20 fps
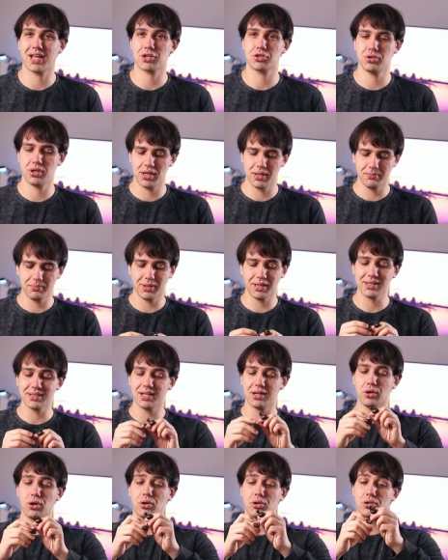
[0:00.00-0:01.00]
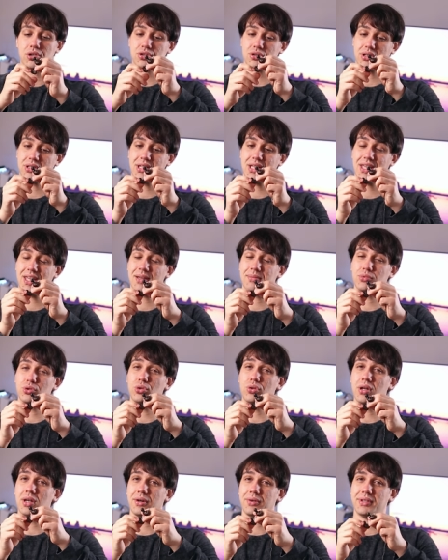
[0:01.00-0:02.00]
actually, but the logos on the E M
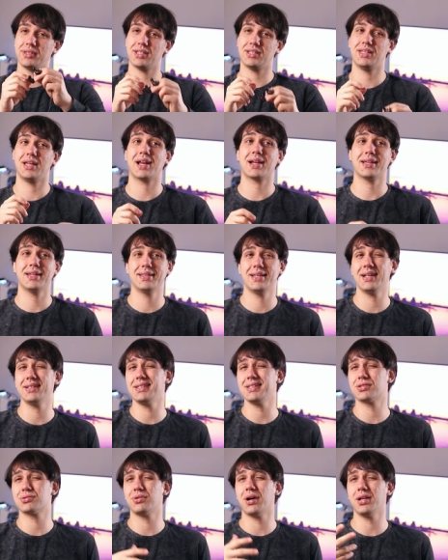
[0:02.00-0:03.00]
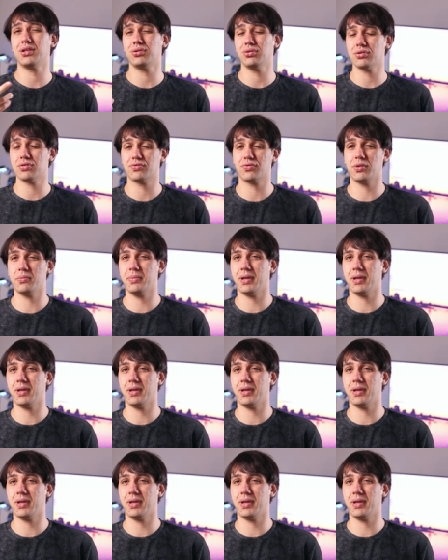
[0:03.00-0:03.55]
do glow in the dark, and that is quite useful